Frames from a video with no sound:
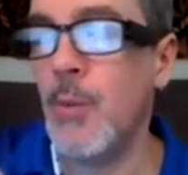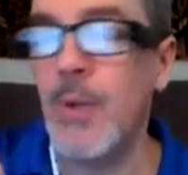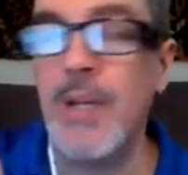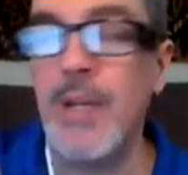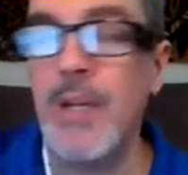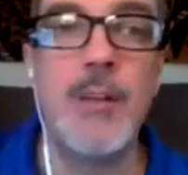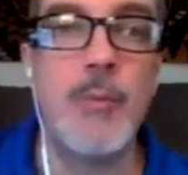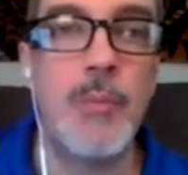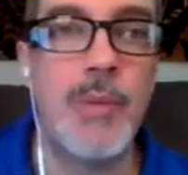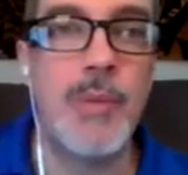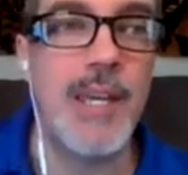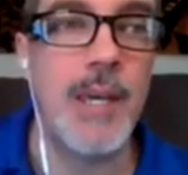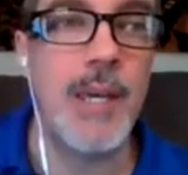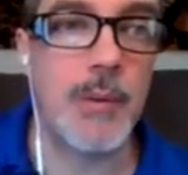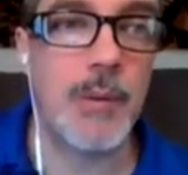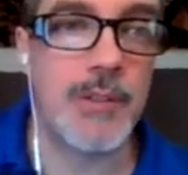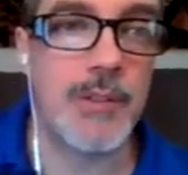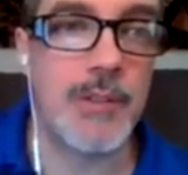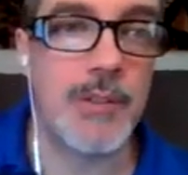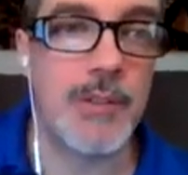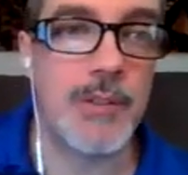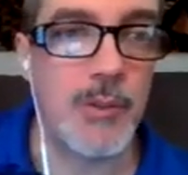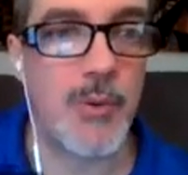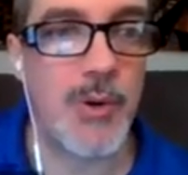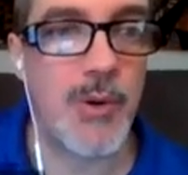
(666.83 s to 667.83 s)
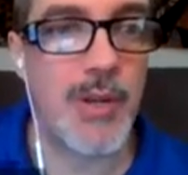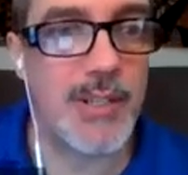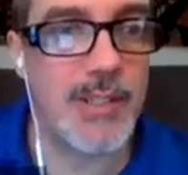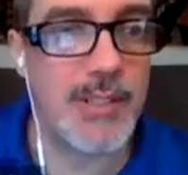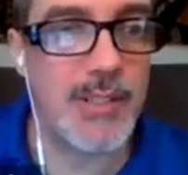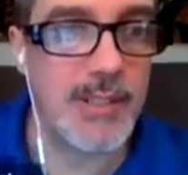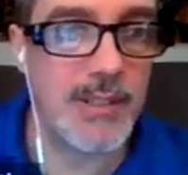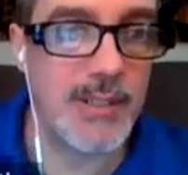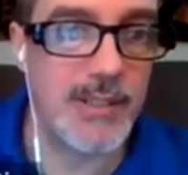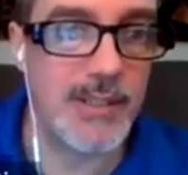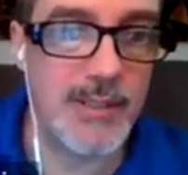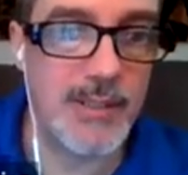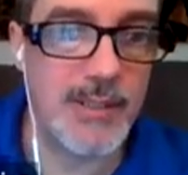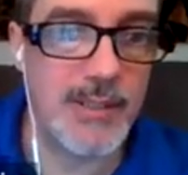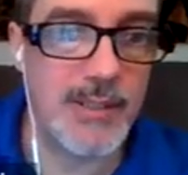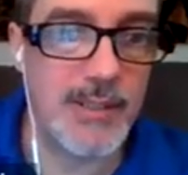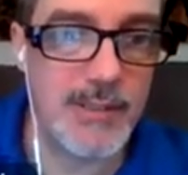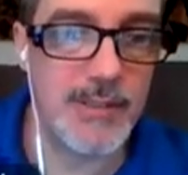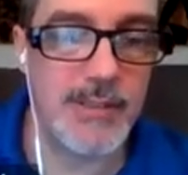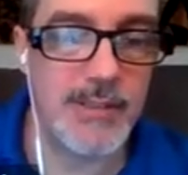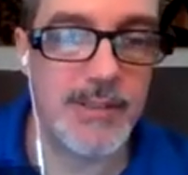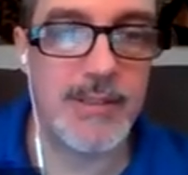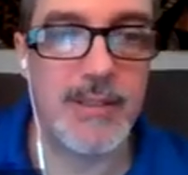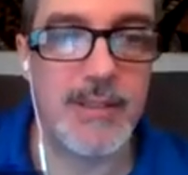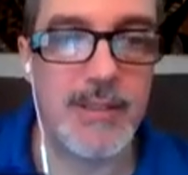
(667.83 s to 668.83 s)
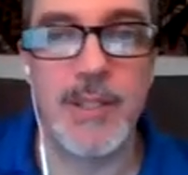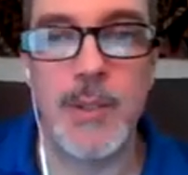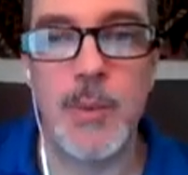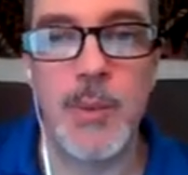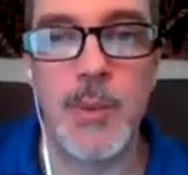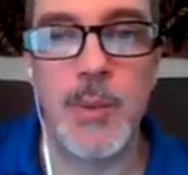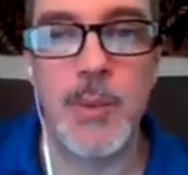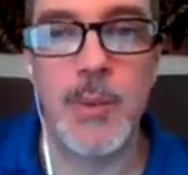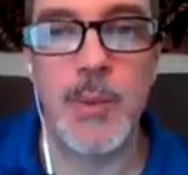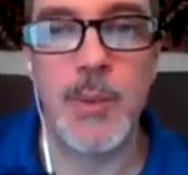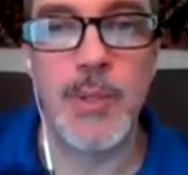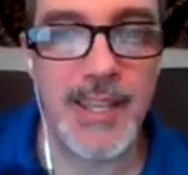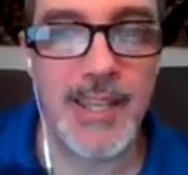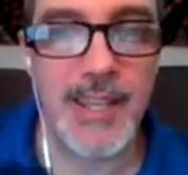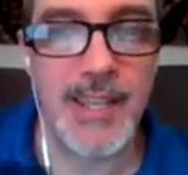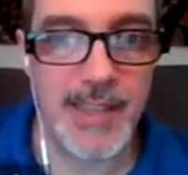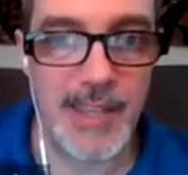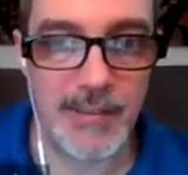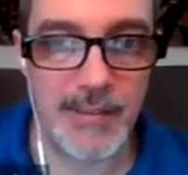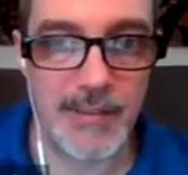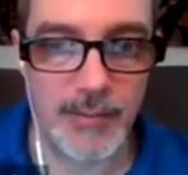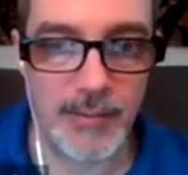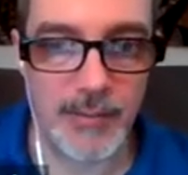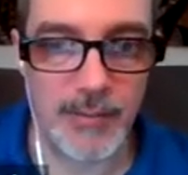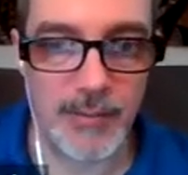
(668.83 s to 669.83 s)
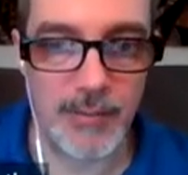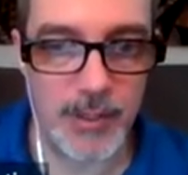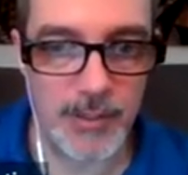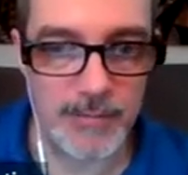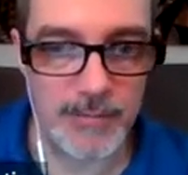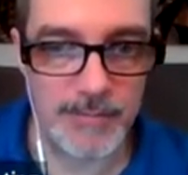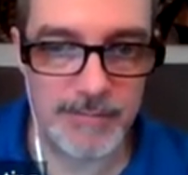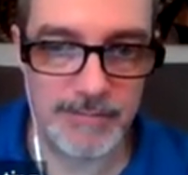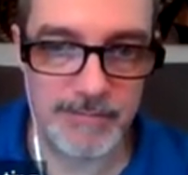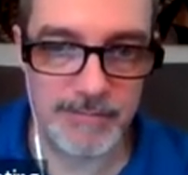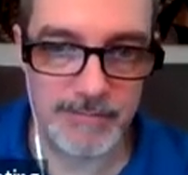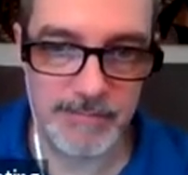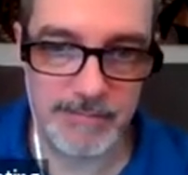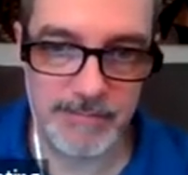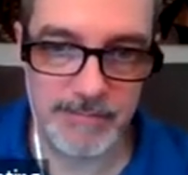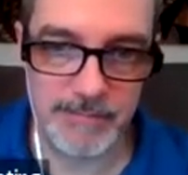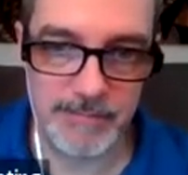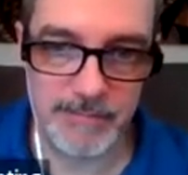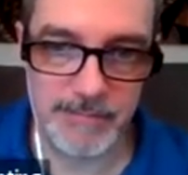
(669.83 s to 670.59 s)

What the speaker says: it to will be able to print. You will not get that phone call.